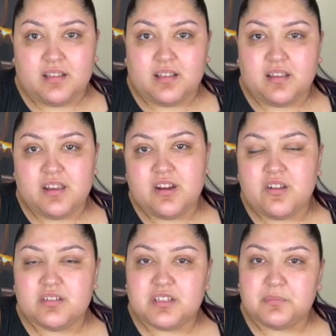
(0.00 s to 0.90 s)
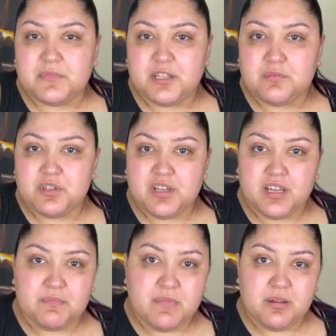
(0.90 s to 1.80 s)
You know, sometimes you get
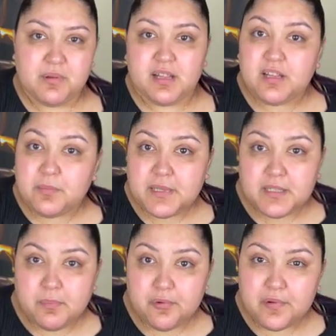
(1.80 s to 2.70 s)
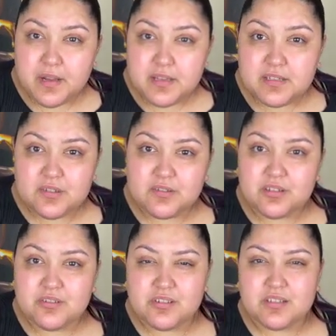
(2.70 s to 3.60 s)
maybe a little bit depressed, or you're
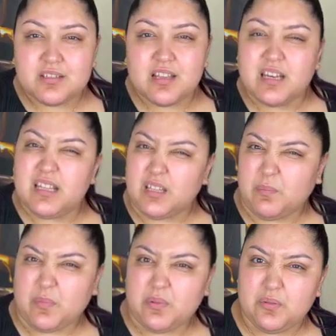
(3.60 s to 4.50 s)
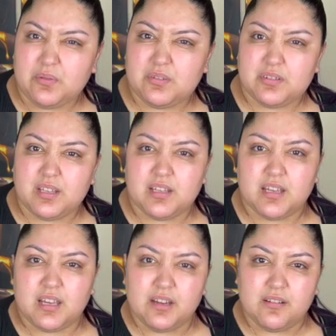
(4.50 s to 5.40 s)
just not in the mood to take
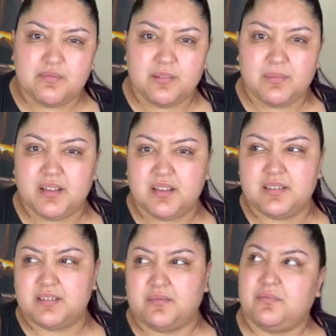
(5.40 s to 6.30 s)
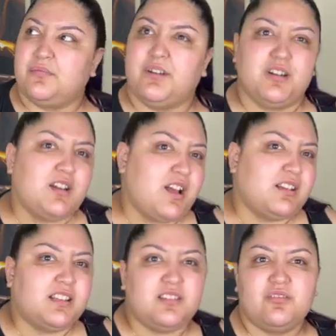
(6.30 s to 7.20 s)
care of it because we're
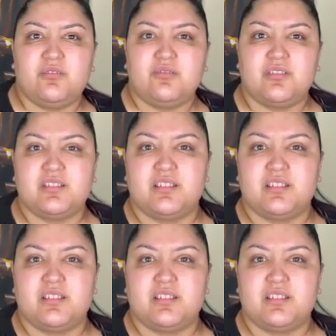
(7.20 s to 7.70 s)
locked indoors.